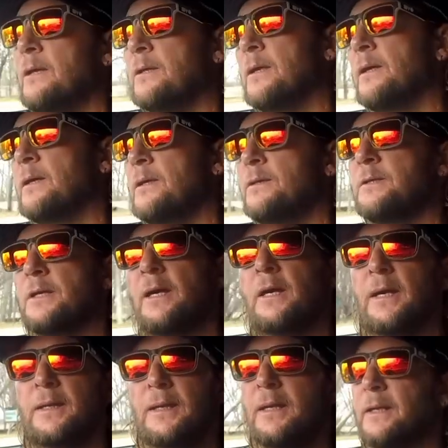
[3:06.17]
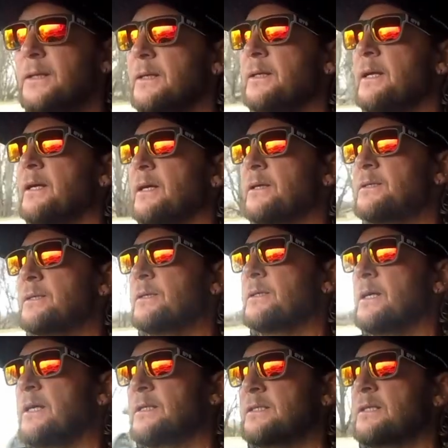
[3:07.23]
And yeah, heading out here now to
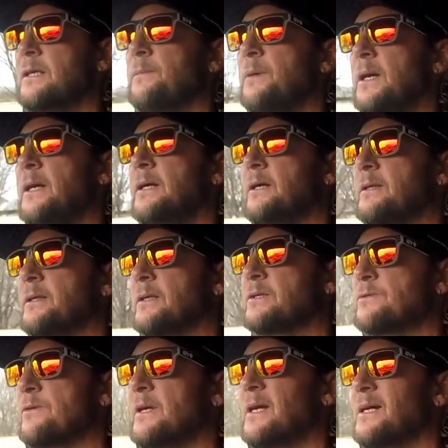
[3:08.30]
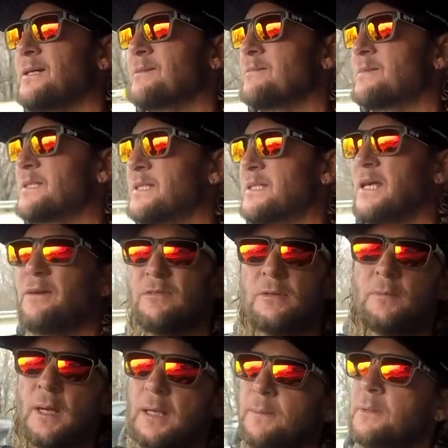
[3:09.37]
SDMA. I think it's around
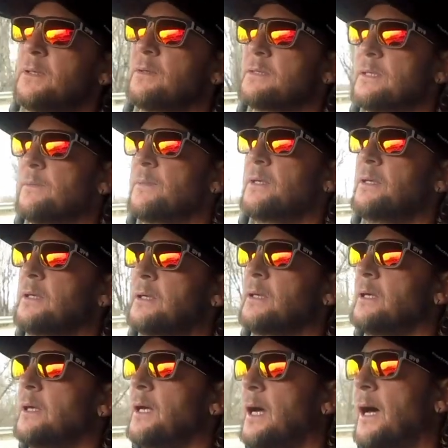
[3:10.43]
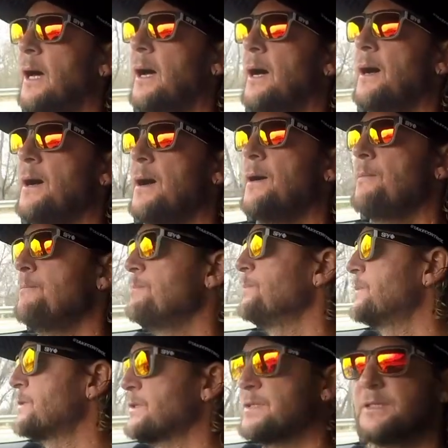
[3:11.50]
7 maybe or something.
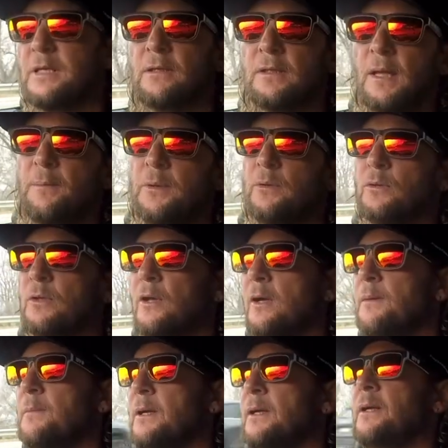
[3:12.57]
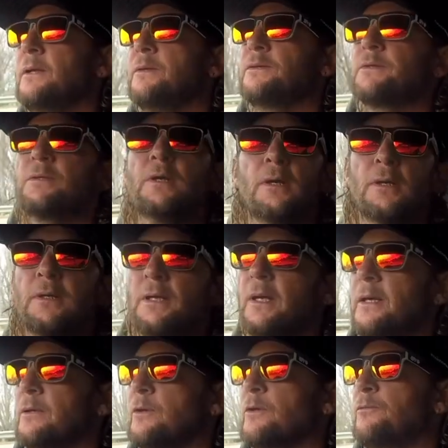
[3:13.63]
Just single lap hill climb, and
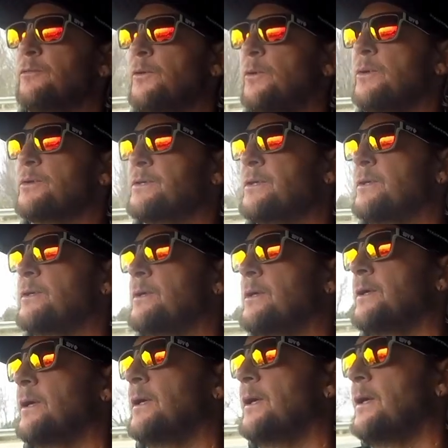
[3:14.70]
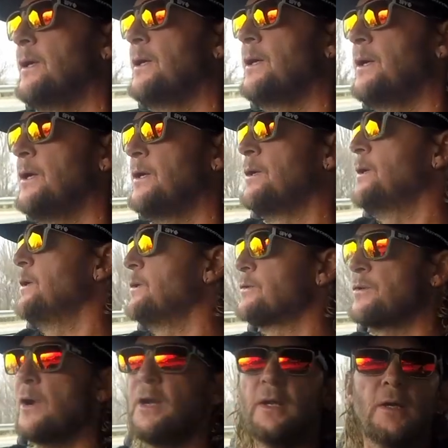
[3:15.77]
yeah, looking forward to
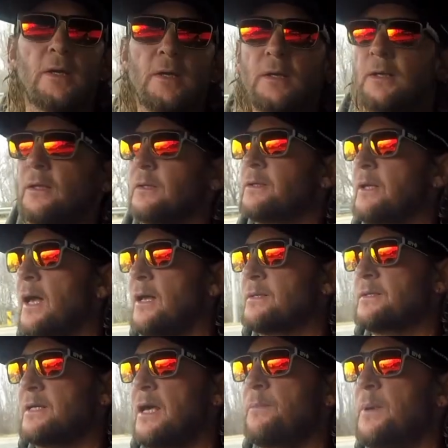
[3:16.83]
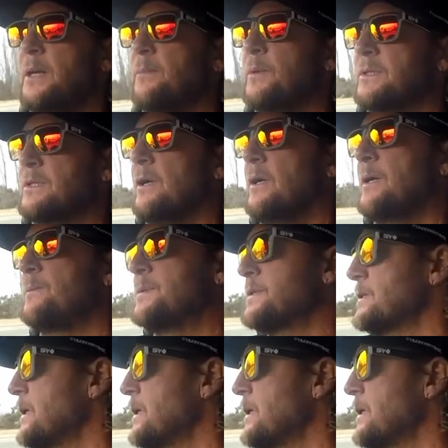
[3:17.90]
trying to, as I say, better my times.